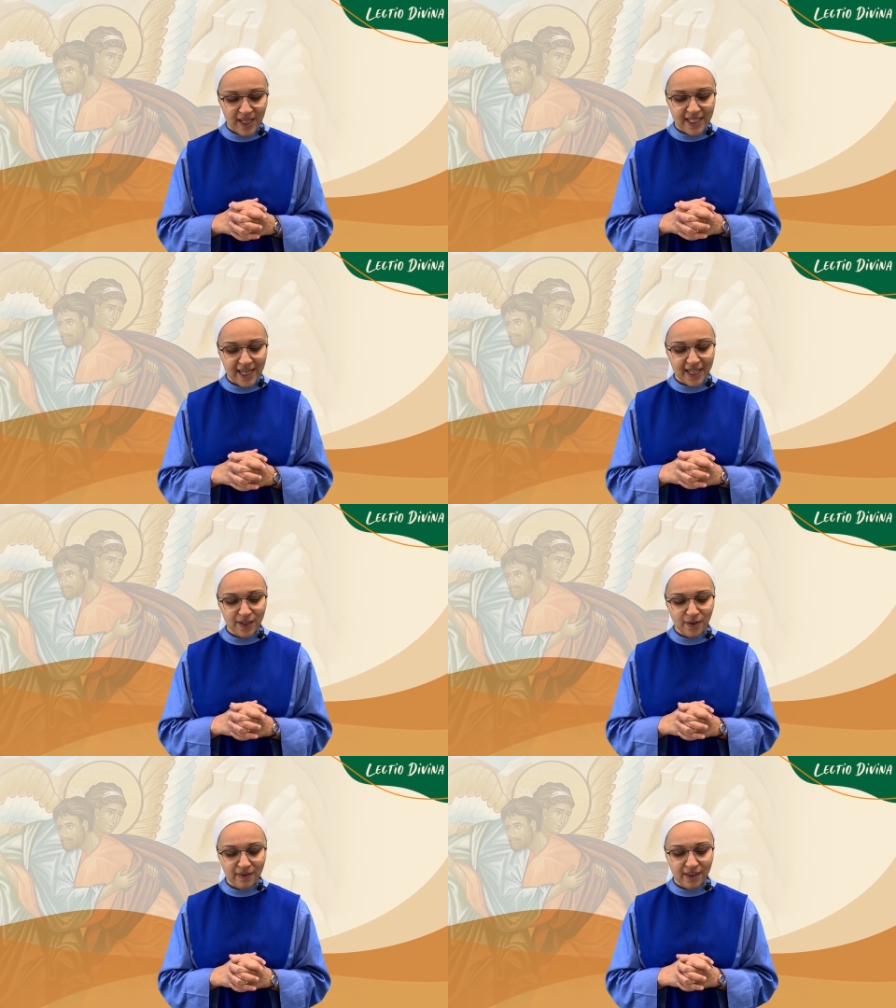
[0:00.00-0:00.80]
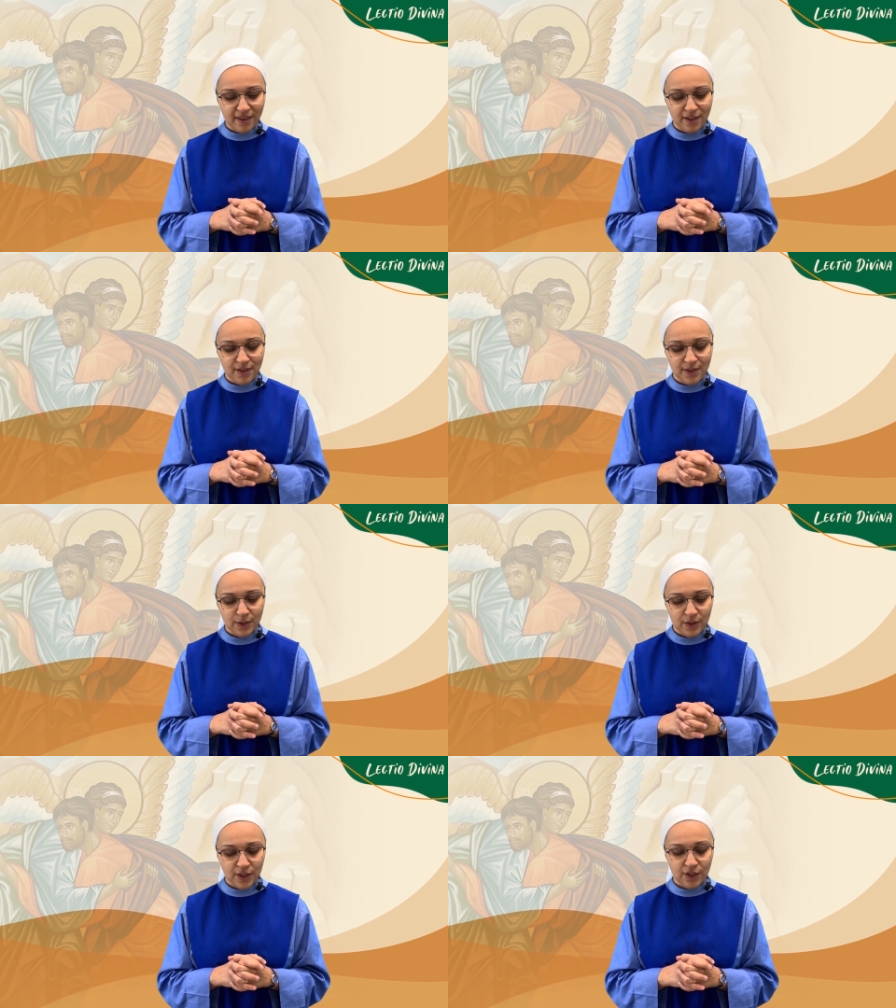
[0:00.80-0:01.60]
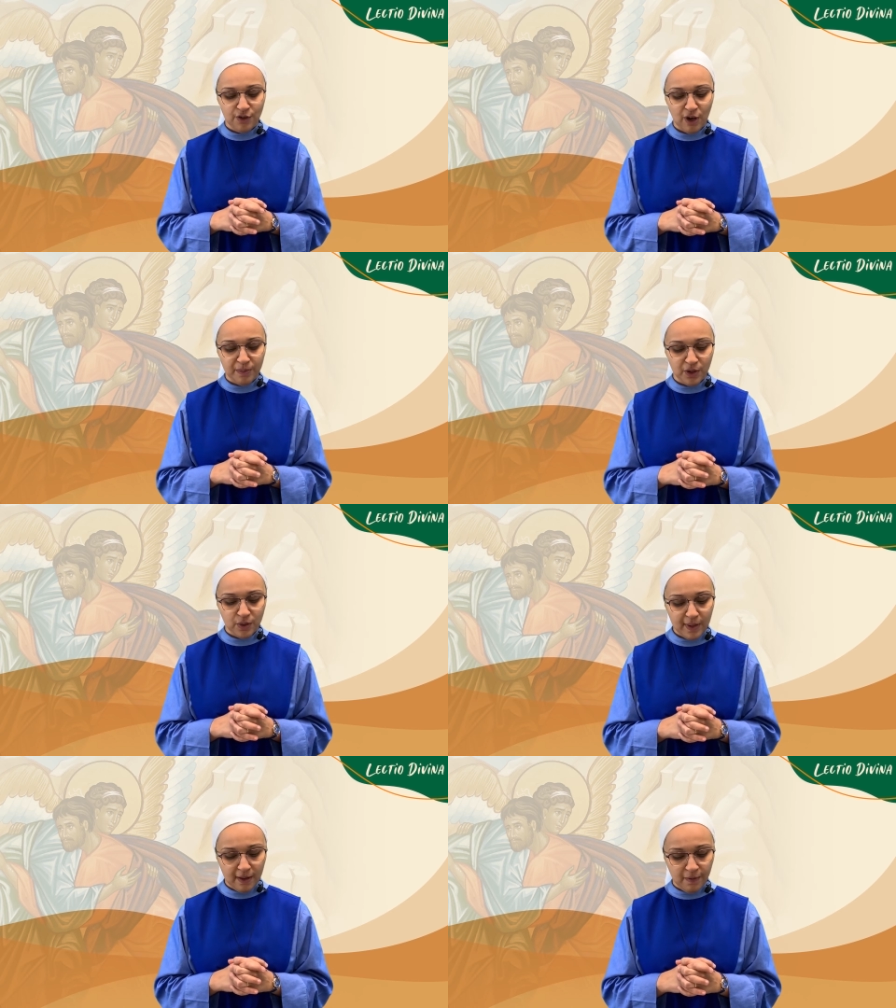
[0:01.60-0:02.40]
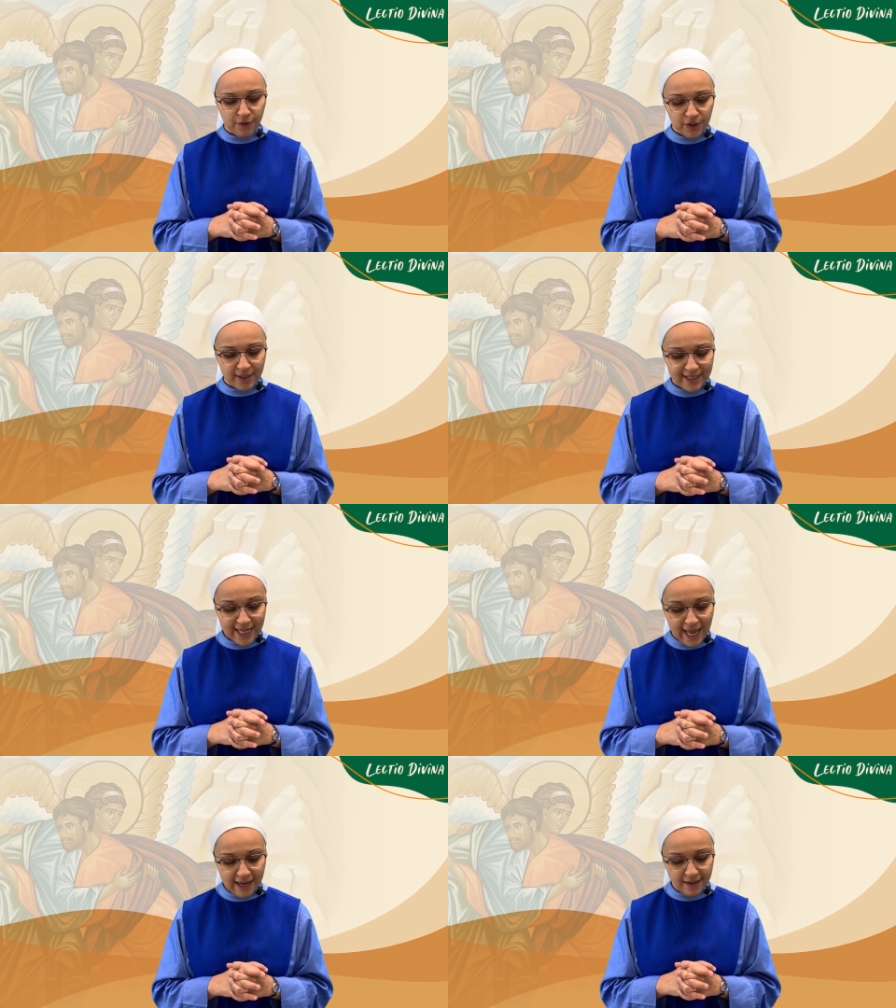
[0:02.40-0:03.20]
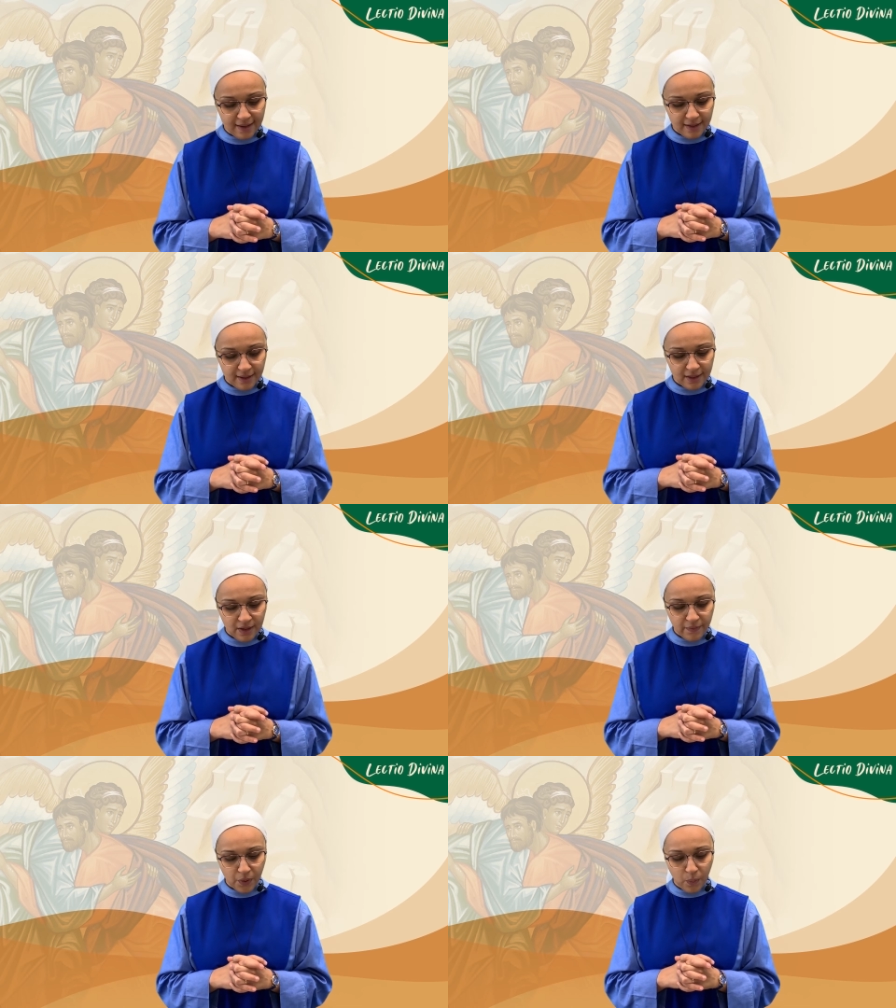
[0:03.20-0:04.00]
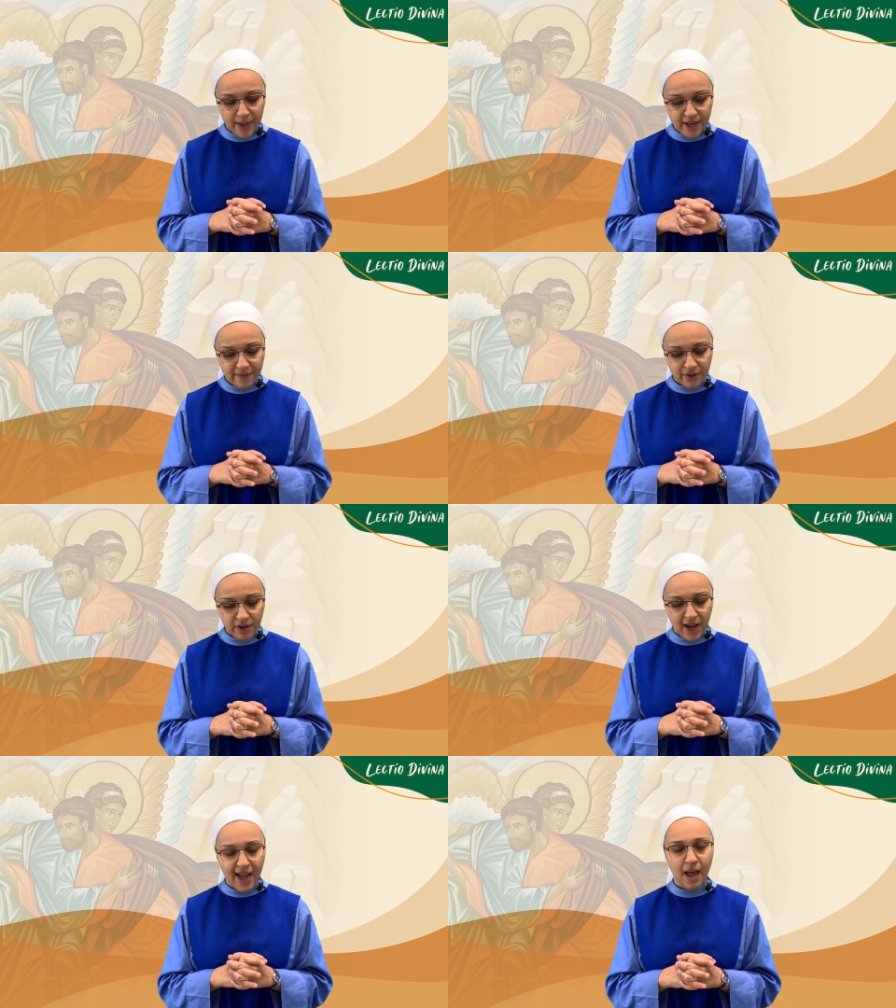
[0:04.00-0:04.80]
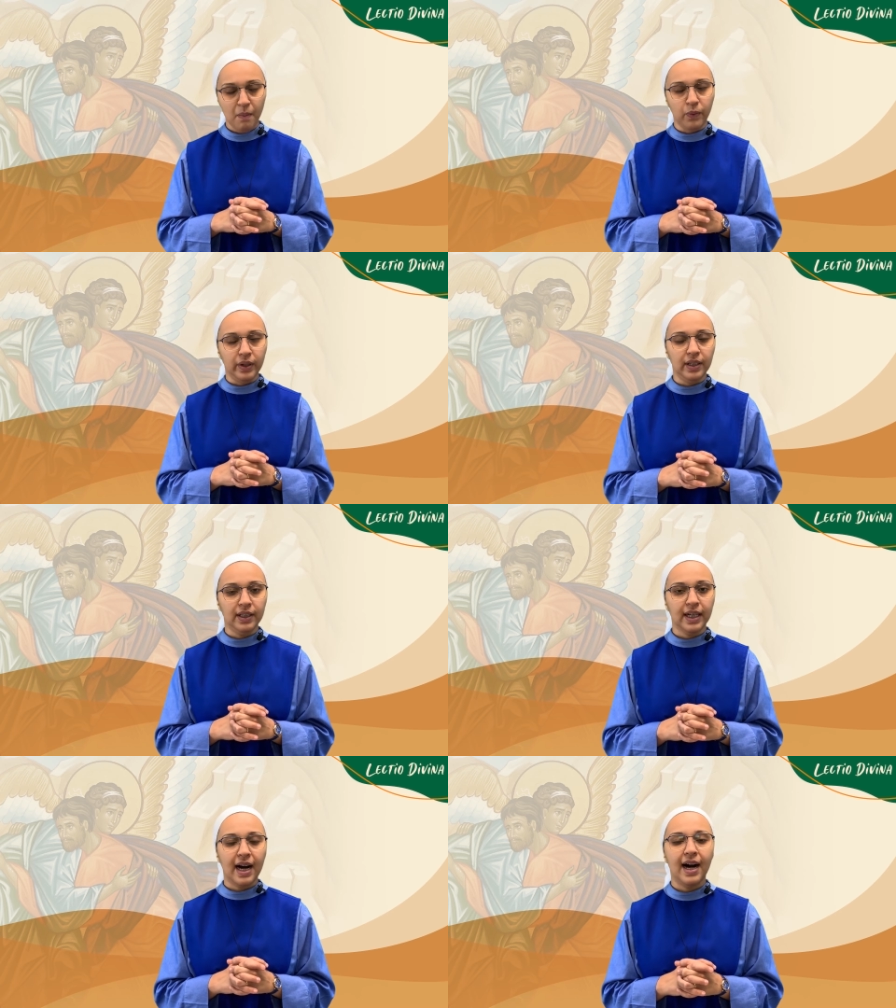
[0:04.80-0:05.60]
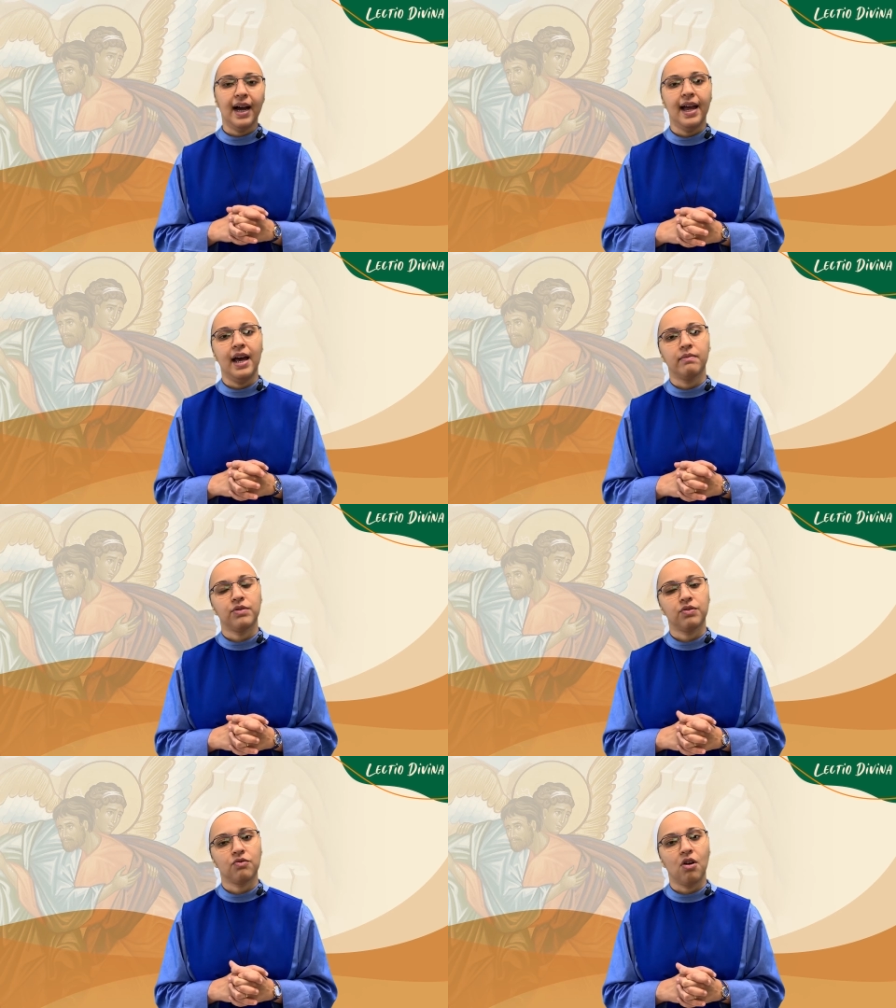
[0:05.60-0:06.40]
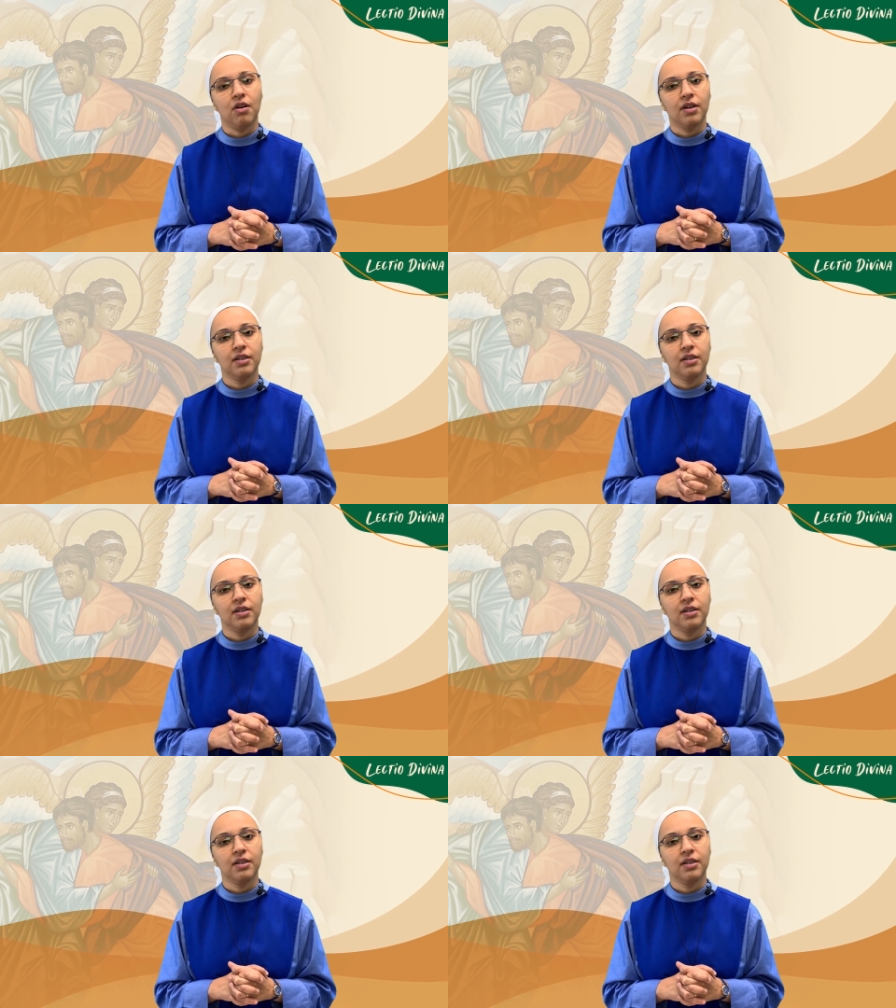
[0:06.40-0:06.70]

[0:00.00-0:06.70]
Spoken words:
2 Corinthians chapter 12, verse 10. For whenever I am weak, I am strong.